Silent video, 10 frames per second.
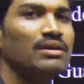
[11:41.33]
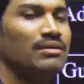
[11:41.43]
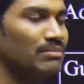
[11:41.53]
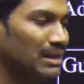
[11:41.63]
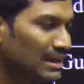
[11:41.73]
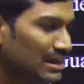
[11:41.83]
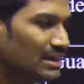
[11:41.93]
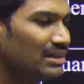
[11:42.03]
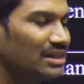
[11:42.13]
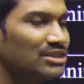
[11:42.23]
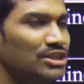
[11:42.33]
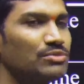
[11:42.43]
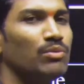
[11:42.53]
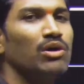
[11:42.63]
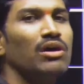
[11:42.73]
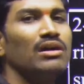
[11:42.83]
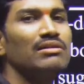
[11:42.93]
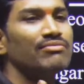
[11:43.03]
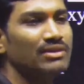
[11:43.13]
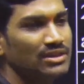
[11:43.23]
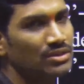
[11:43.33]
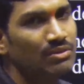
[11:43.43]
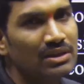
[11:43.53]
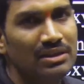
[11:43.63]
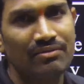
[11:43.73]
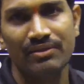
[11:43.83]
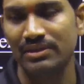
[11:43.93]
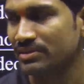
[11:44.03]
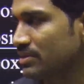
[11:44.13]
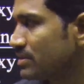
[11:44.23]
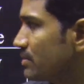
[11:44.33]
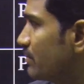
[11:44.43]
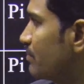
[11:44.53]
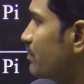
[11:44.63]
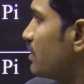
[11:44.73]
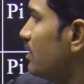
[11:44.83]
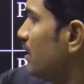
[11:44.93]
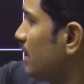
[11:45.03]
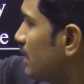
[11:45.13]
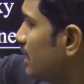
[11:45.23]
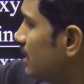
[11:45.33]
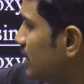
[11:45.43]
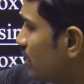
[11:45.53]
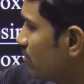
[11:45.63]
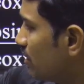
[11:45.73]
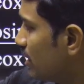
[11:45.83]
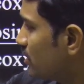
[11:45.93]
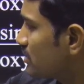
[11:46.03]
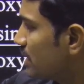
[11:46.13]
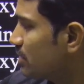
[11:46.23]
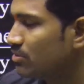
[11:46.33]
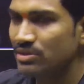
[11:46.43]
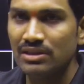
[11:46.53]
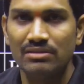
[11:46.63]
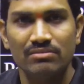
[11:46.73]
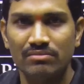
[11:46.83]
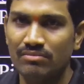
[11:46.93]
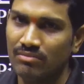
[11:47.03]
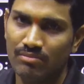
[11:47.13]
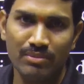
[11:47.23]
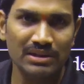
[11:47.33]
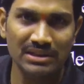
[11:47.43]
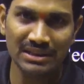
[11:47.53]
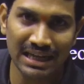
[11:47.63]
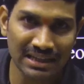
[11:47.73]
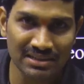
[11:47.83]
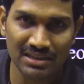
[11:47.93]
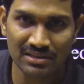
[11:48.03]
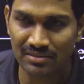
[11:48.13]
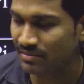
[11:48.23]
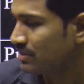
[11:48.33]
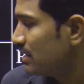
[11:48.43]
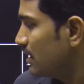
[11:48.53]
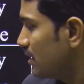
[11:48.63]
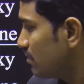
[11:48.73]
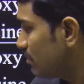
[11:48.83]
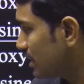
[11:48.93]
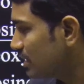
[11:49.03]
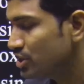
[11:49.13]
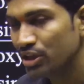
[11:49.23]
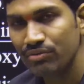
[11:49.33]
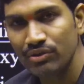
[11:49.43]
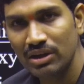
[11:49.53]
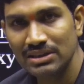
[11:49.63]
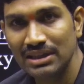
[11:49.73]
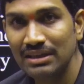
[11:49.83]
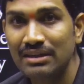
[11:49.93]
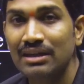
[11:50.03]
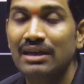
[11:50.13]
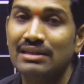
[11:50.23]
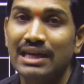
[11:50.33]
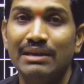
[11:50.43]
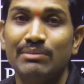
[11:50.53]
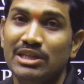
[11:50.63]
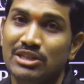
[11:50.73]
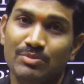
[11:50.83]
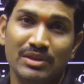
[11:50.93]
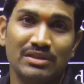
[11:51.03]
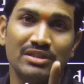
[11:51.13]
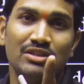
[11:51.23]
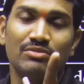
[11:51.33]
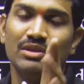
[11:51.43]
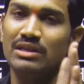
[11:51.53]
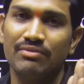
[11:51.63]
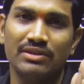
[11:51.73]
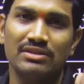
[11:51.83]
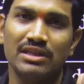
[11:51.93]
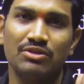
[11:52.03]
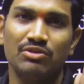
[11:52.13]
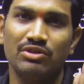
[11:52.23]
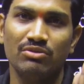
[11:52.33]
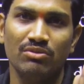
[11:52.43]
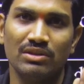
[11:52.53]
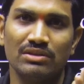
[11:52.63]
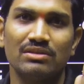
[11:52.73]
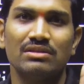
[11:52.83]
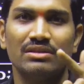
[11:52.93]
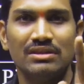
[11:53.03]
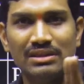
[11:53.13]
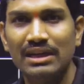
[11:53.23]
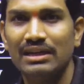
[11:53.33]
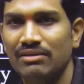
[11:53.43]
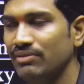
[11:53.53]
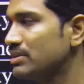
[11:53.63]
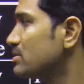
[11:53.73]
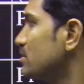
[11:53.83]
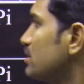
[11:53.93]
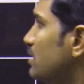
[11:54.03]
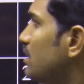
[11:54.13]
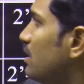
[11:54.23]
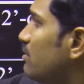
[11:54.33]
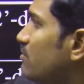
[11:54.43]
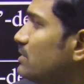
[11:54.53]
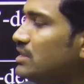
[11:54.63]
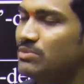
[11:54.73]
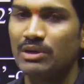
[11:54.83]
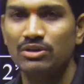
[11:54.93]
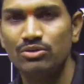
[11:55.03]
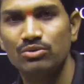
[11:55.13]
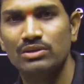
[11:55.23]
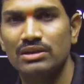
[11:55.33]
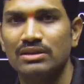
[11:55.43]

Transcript: But here there is a small difference. What is the difference? Adenine, guanine, cytosine present as it is. But instead of uracil, thymine is present. This is one difference that you need to notice. Second difference, with respect to sugar.